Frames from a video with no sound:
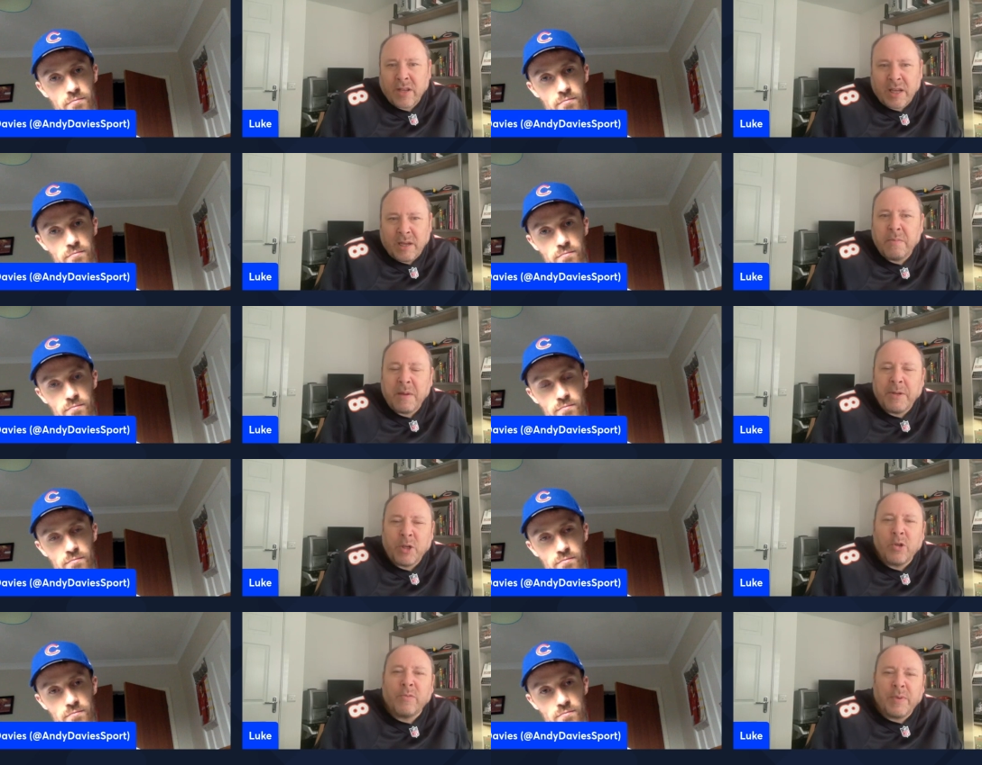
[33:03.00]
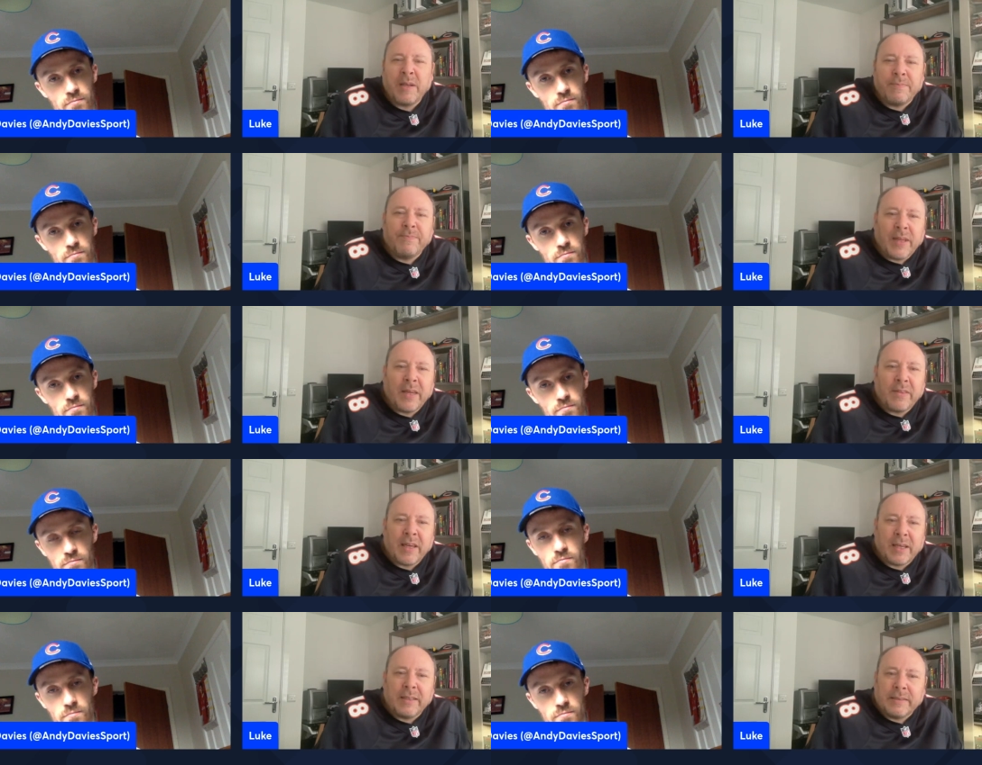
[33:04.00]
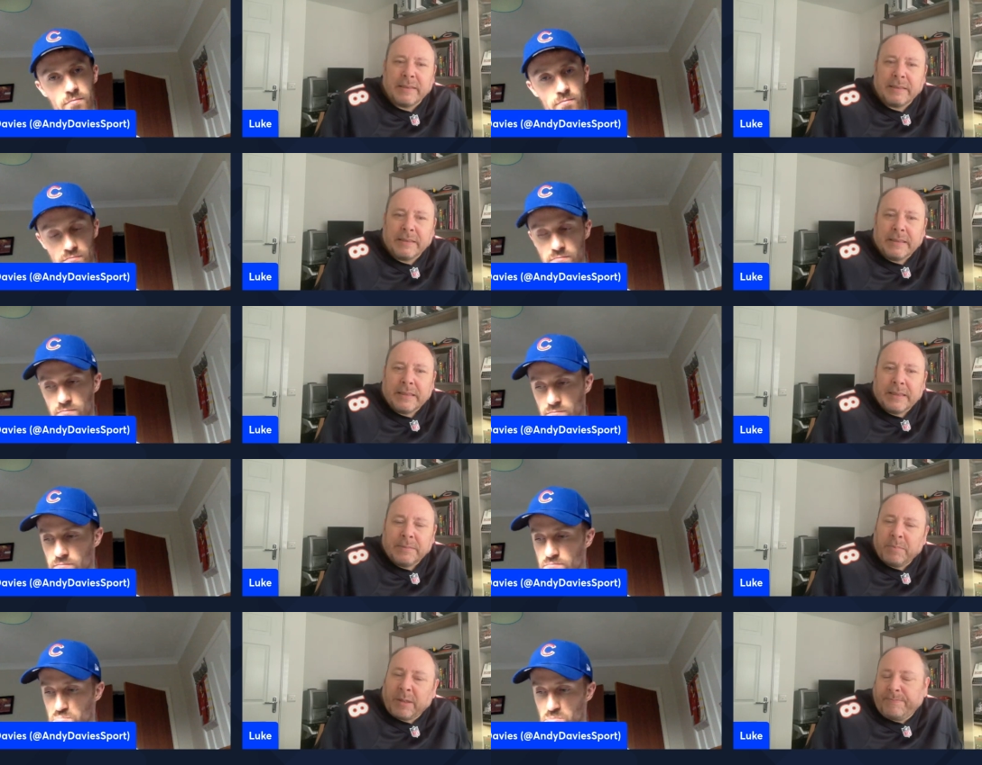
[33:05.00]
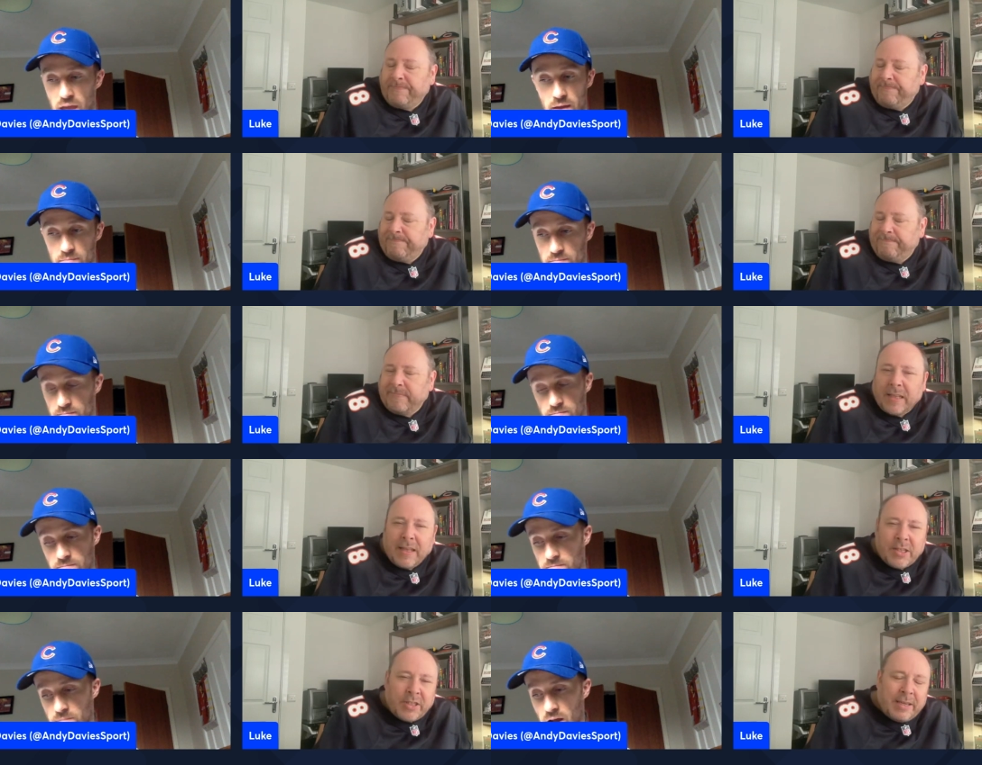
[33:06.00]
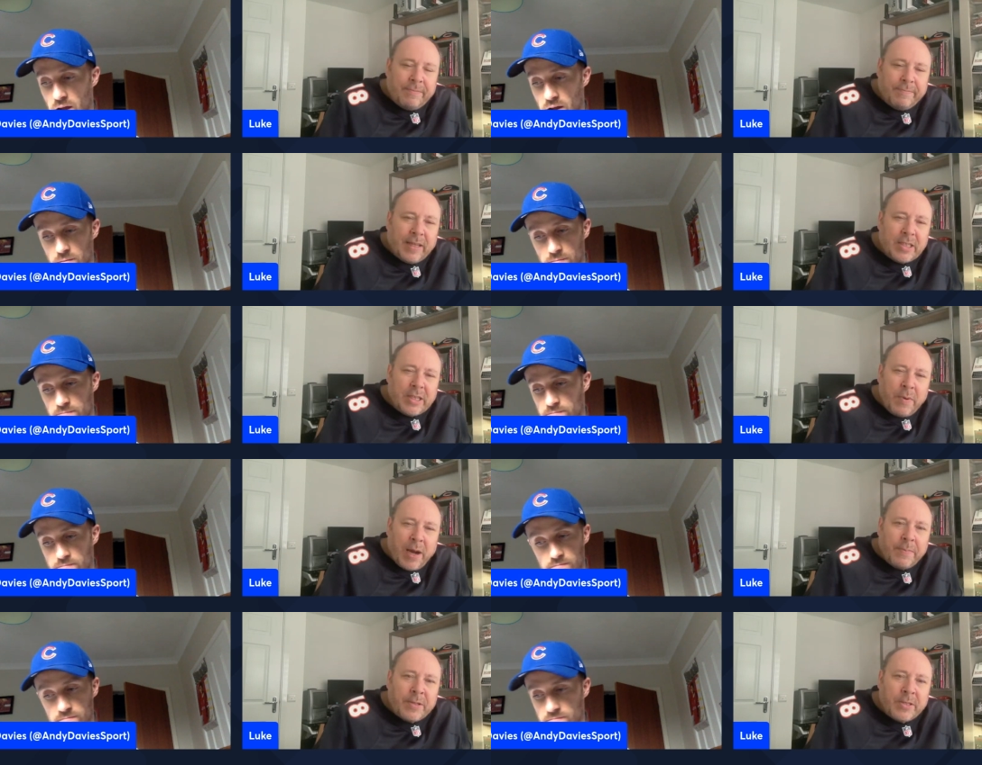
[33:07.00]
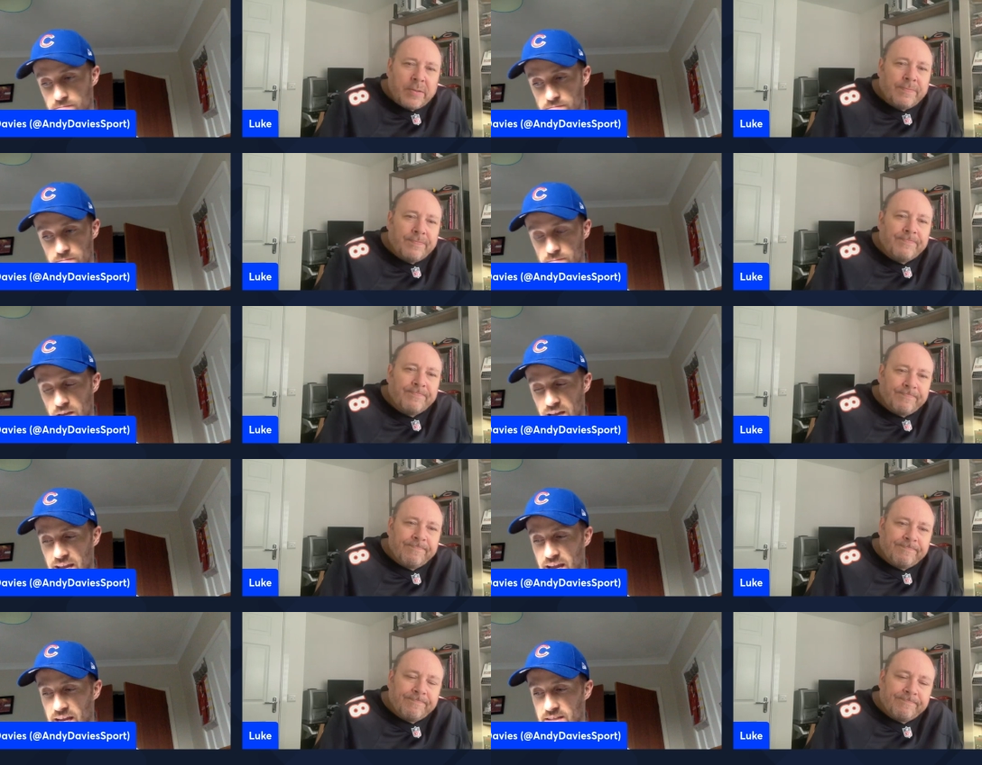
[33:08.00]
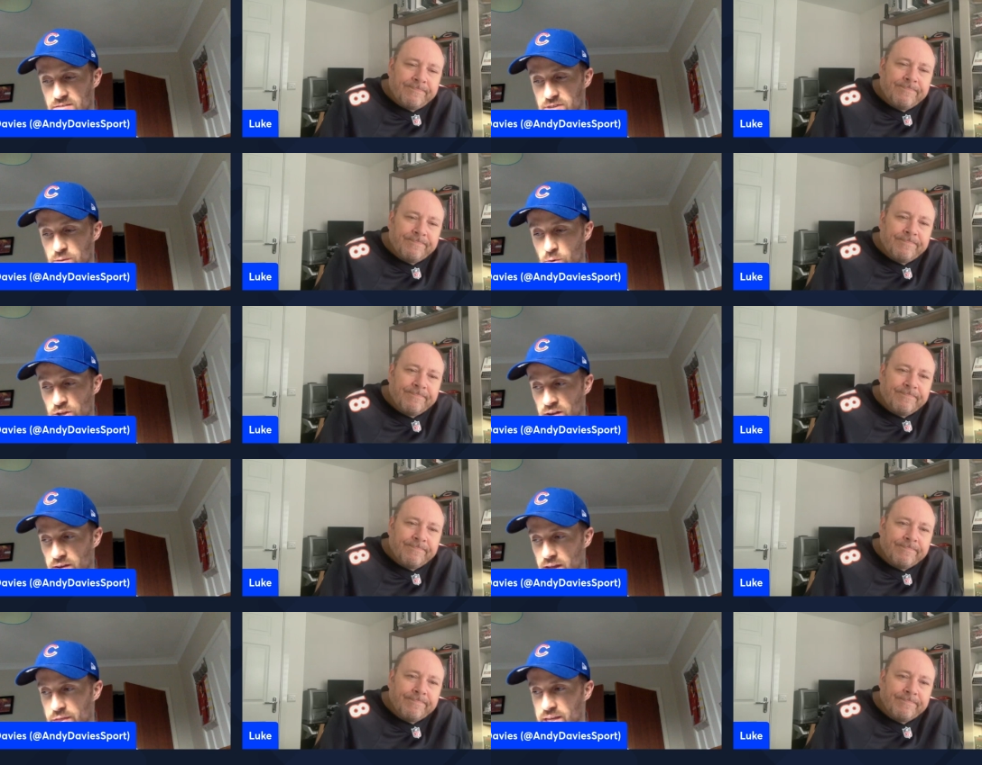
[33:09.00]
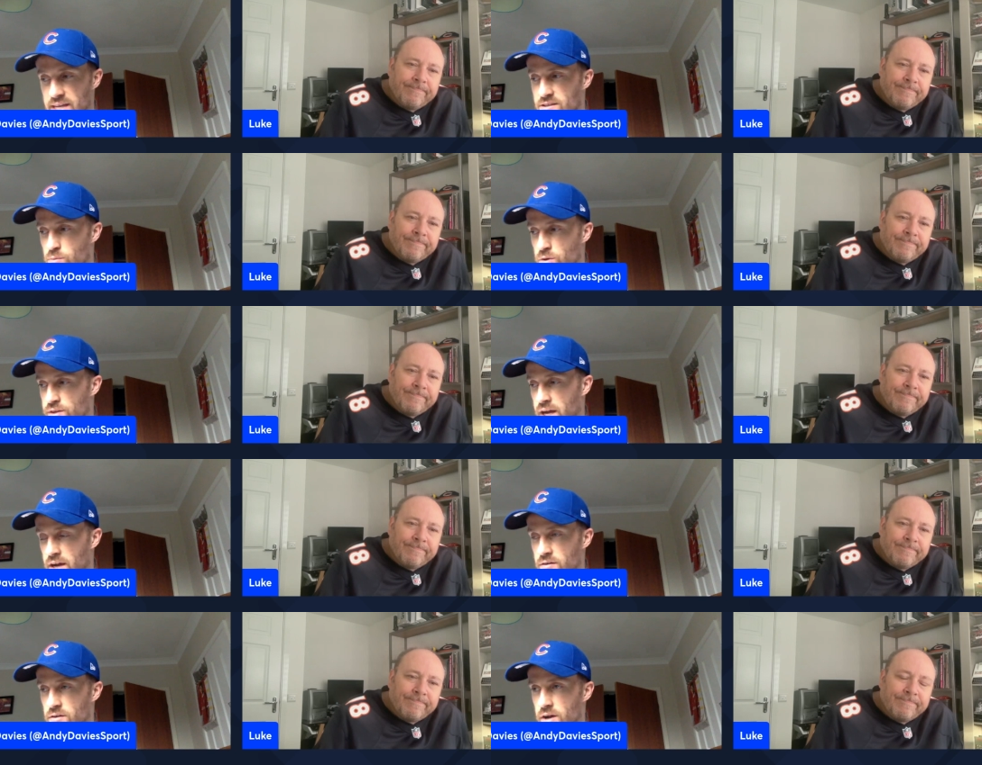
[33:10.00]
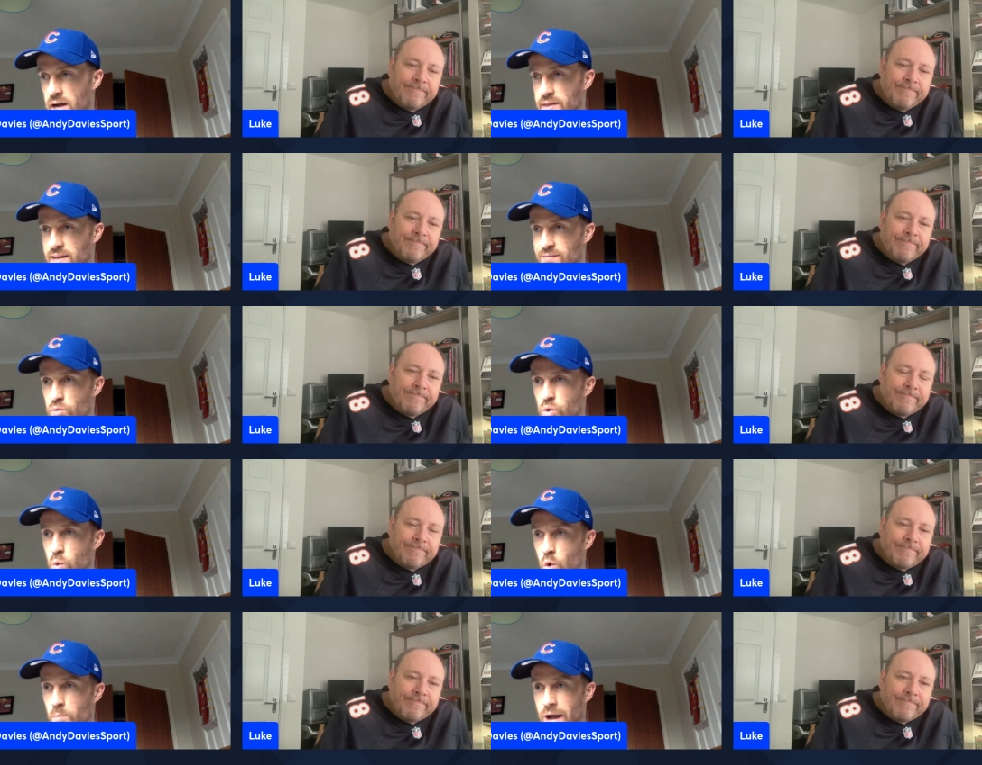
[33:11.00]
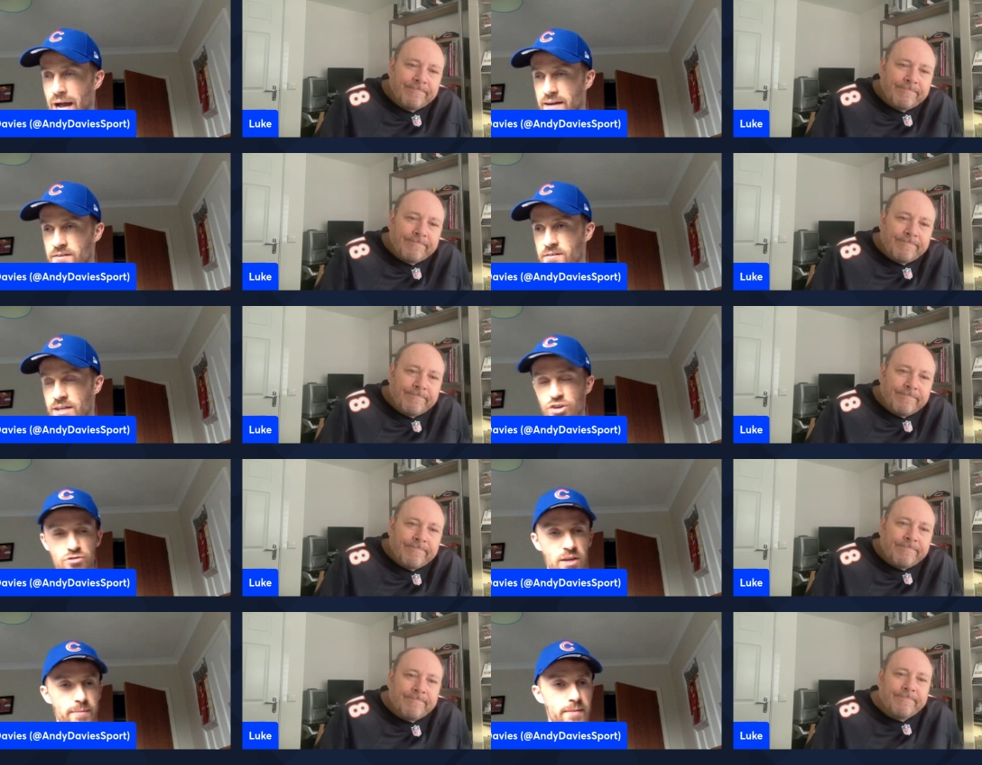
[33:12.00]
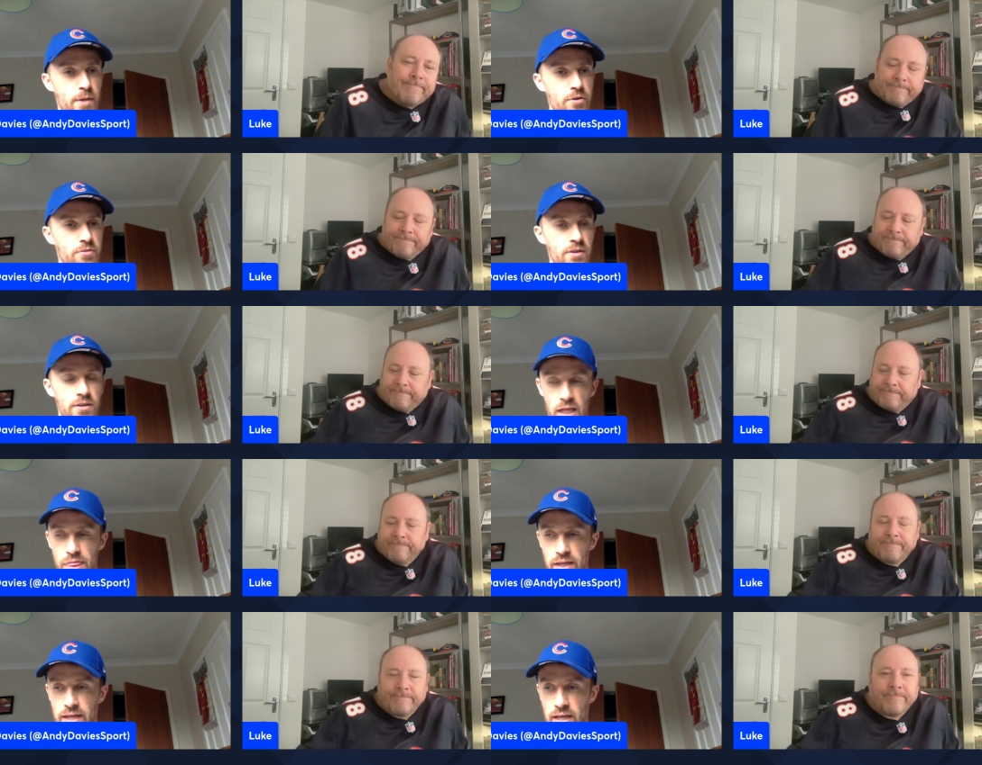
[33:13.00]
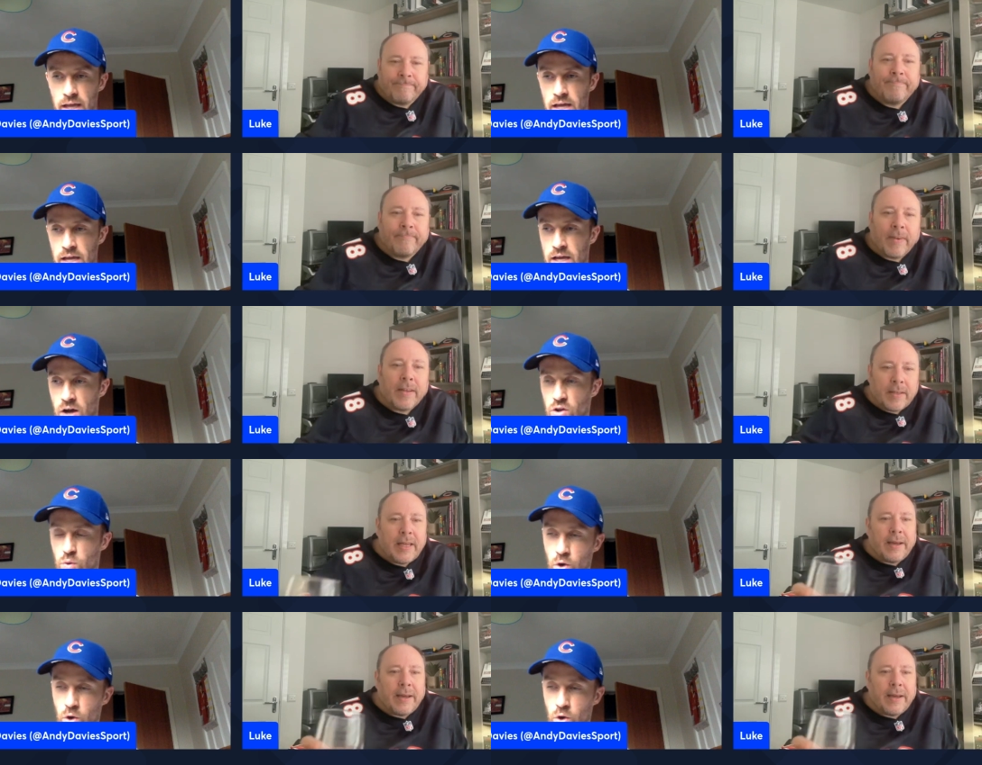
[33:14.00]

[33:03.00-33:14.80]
Speaker 1: he, he maybe should have been. I think, but yeah, let's see, let's see what happens.
Speaker 2: It's a really one that I think he's the one that I think of all the quarterbacks intrigued me the most. Cause I think on yeah. the